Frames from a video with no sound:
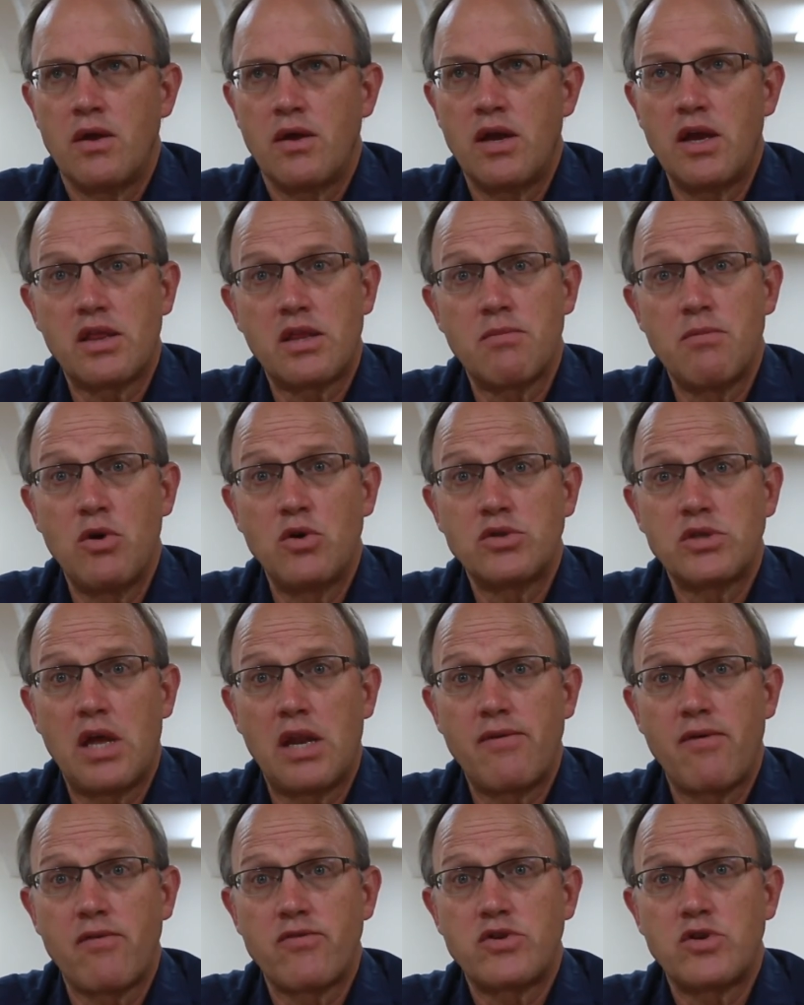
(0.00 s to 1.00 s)
get the most
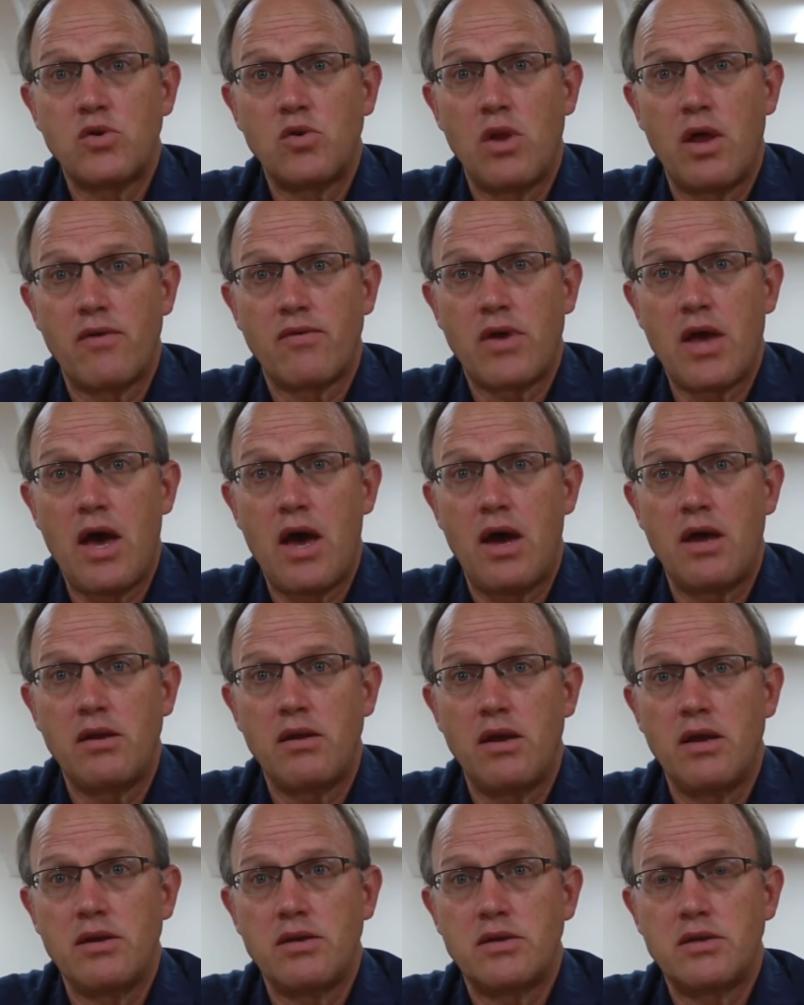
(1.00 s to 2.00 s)
out of every tool I've got
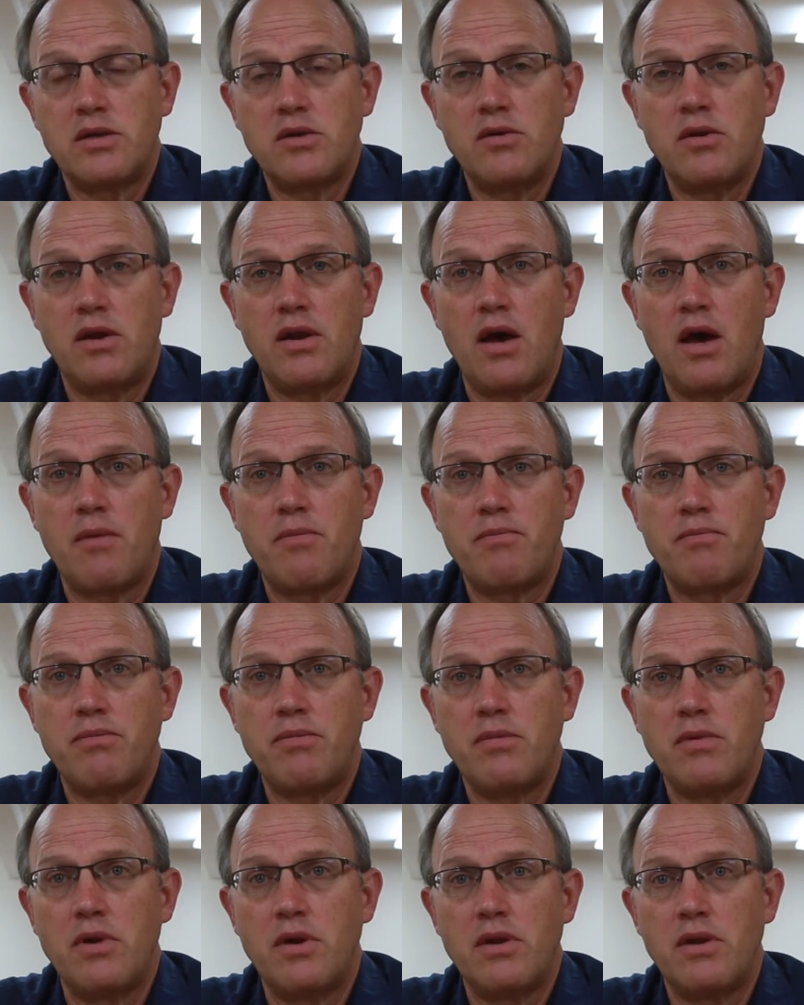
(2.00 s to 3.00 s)
and tune it
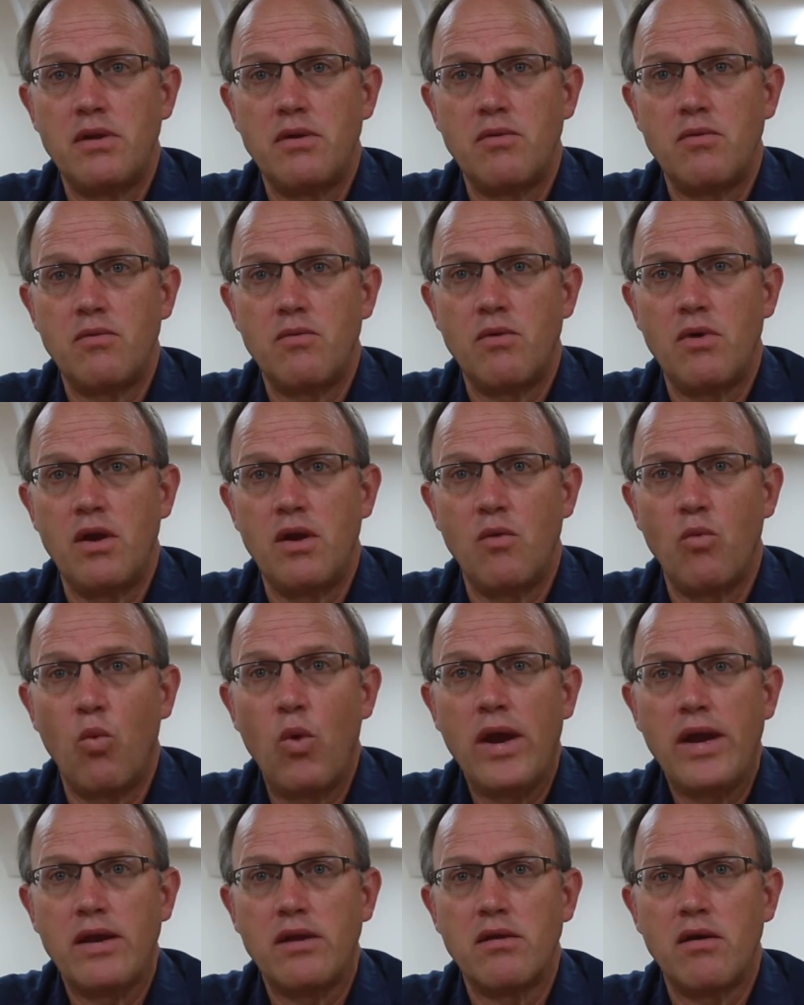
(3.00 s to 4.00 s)
up and
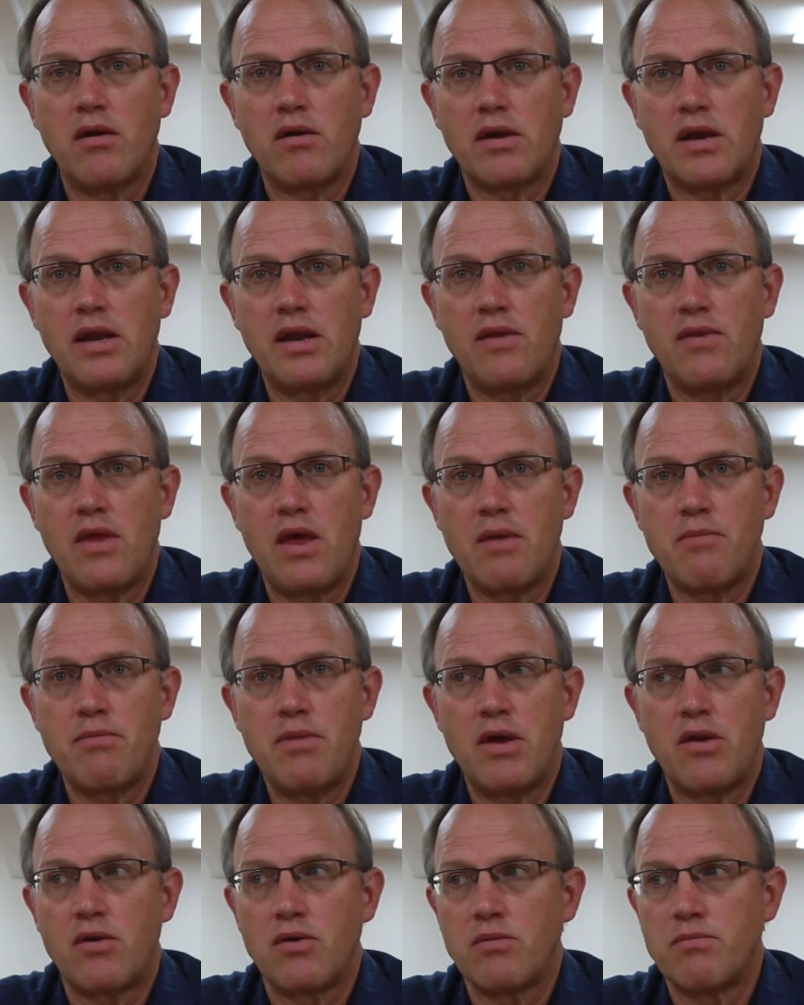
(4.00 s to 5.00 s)
wait on getting that
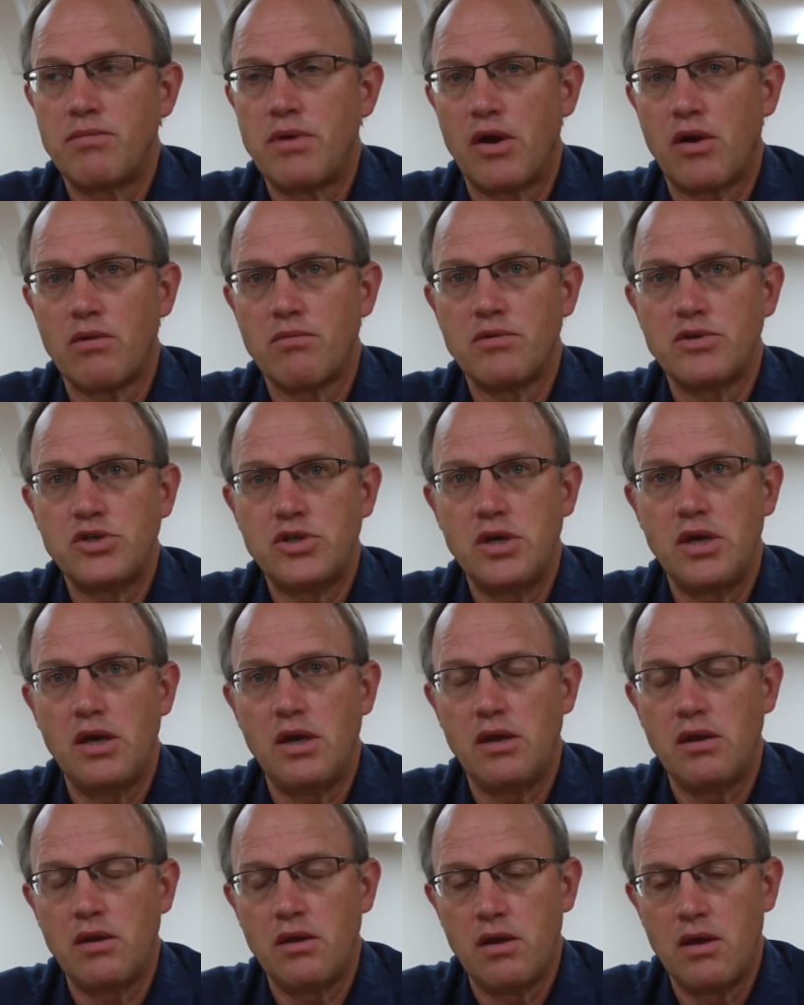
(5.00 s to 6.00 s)
better, bigger
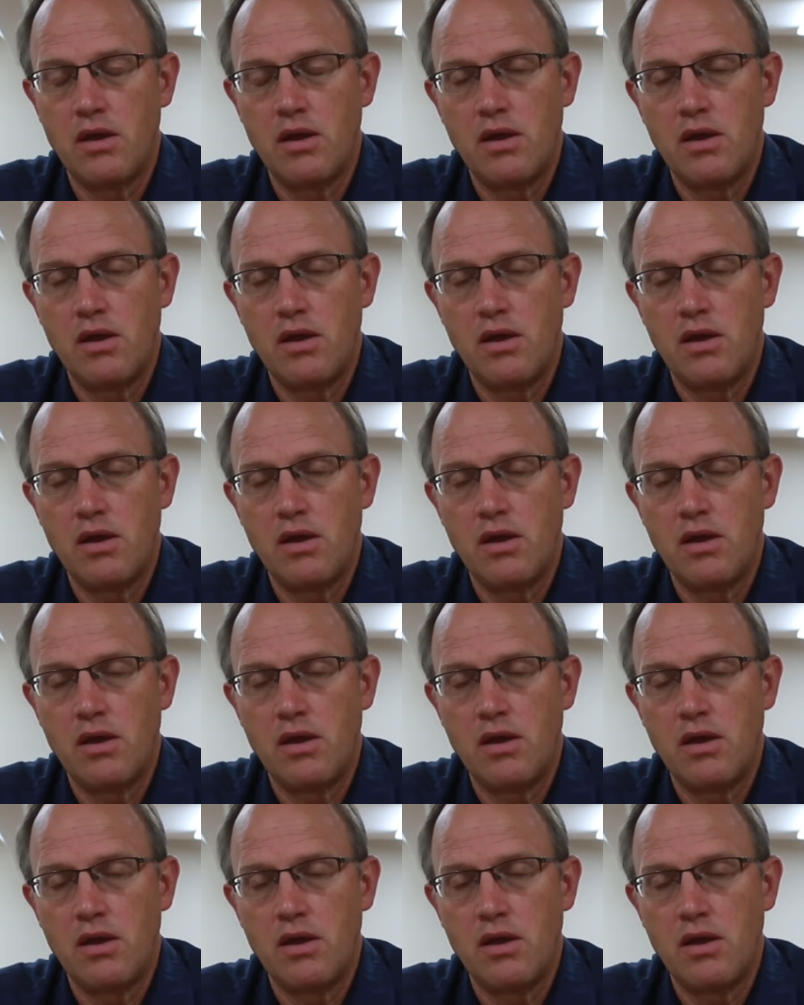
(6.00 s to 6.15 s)
machine.